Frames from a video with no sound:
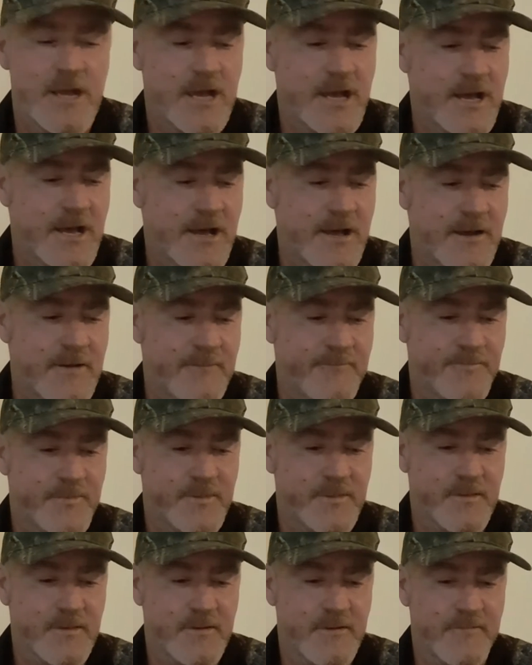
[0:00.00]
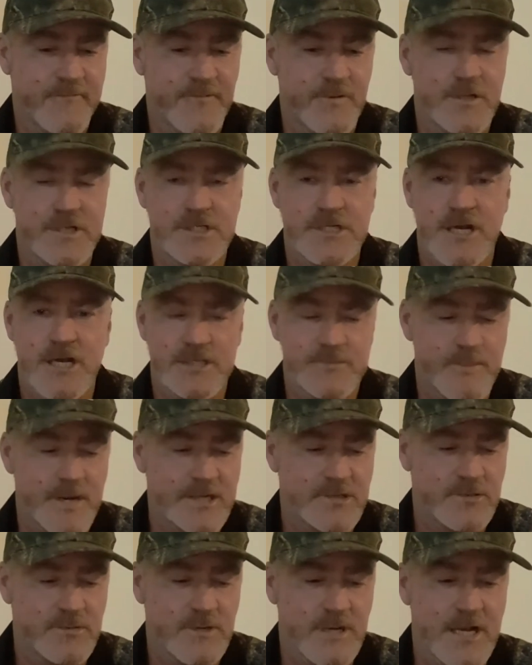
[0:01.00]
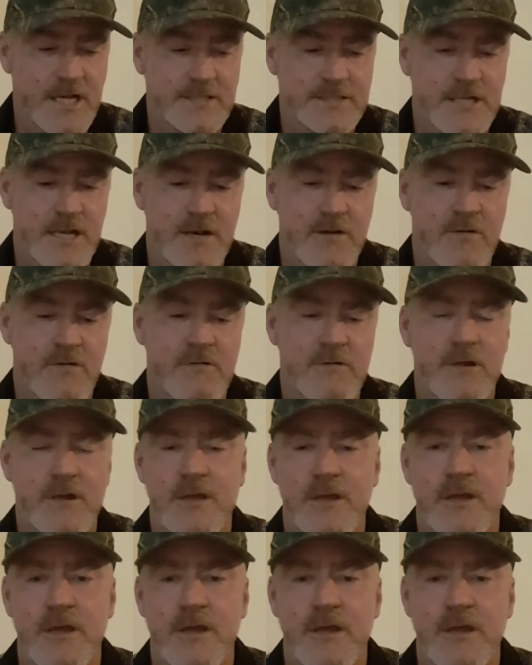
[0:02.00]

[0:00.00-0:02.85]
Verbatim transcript: A fully charged battery will last that long.